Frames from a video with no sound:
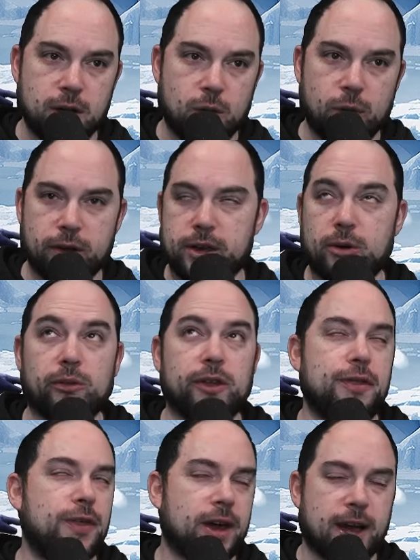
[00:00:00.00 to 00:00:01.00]
where the
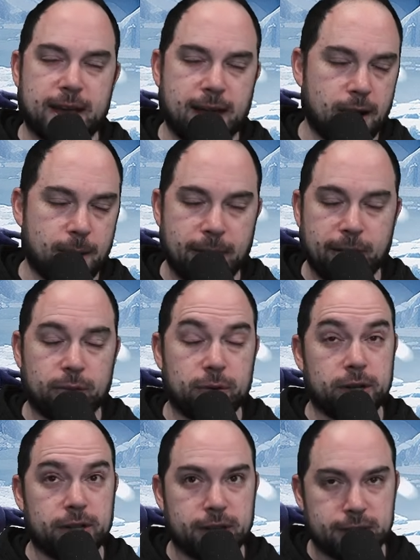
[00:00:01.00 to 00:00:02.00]
only thing I care about
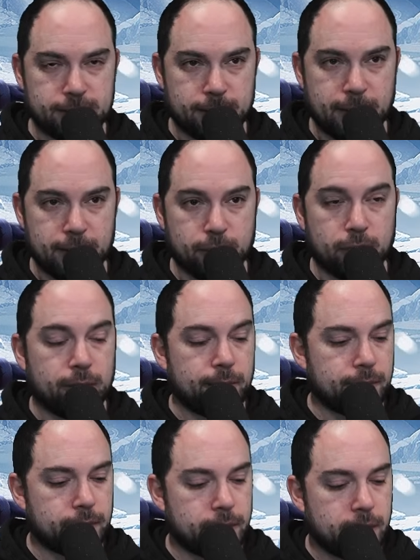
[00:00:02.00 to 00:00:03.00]
really is the mithril.
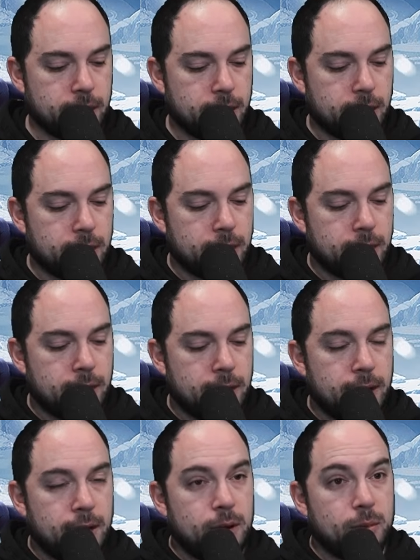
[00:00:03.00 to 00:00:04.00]

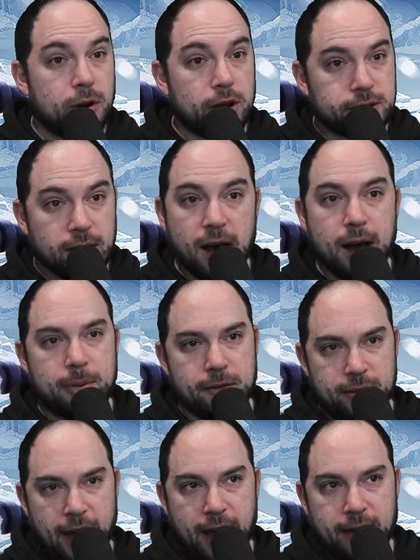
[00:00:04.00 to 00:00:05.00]
But on top
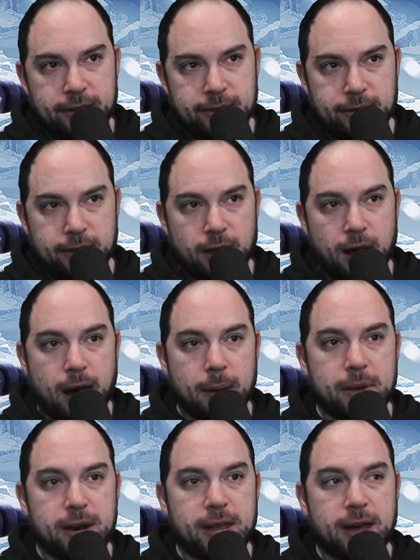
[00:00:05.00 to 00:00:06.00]
of that,
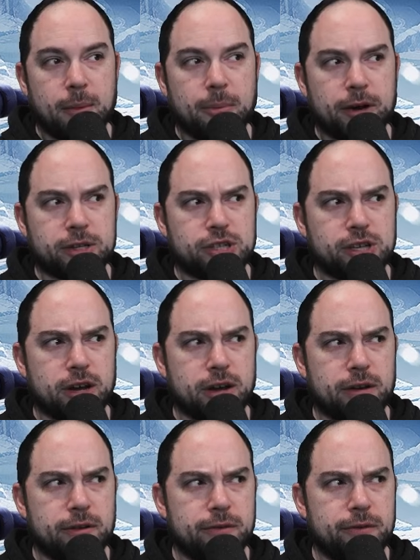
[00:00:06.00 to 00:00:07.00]
I'm going to get a bunch
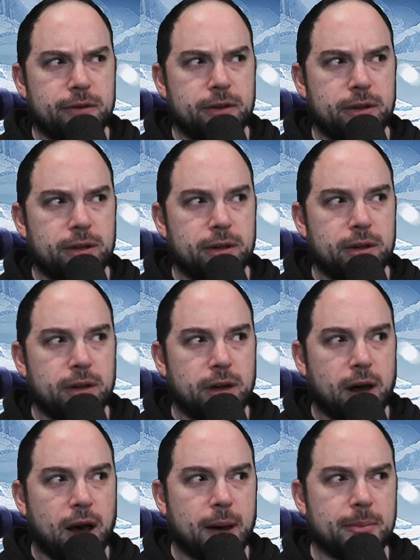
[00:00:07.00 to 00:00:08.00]
of,
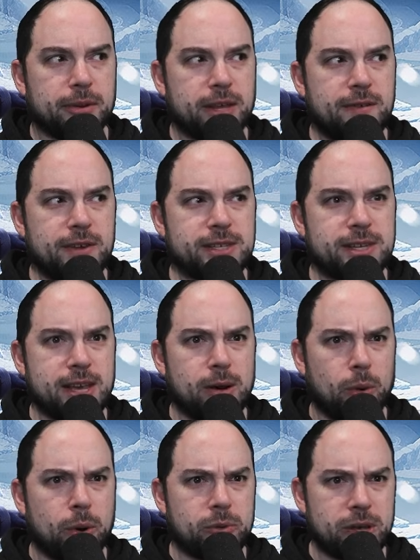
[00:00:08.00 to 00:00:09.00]
I believe it's
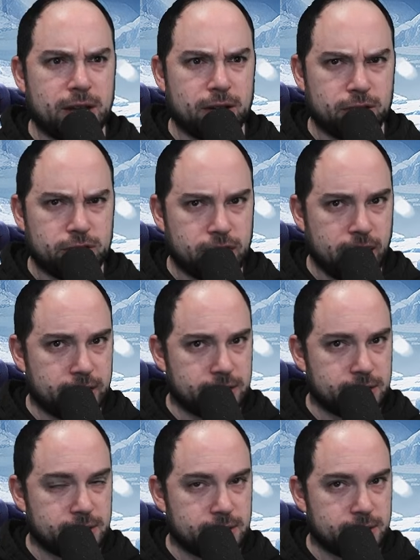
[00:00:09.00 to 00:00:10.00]
hero gear
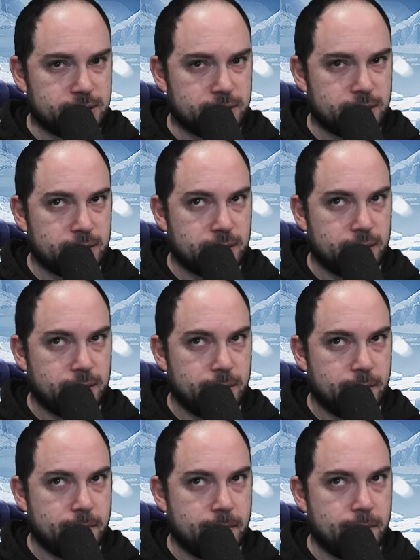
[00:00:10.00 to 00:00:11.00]
chests,
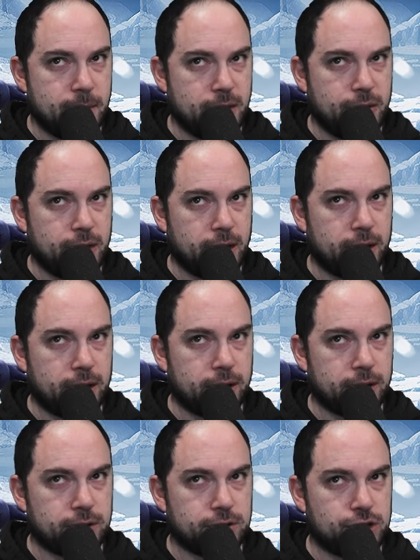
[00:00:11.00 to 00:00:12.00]

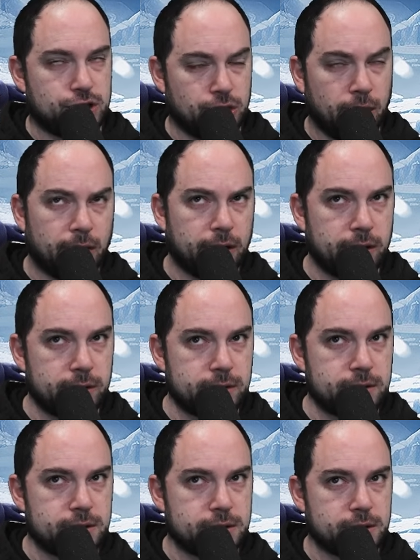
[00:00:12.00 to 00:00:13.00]
mythic
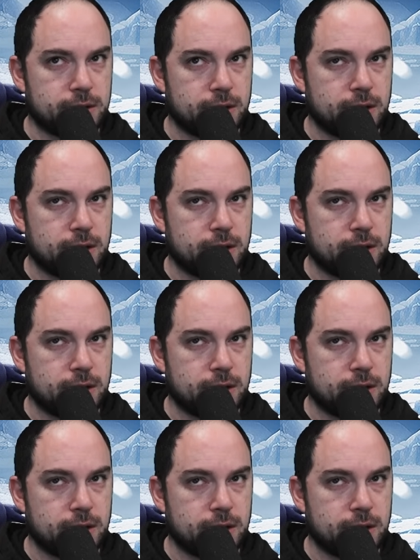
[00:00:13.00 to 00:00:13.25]
shards,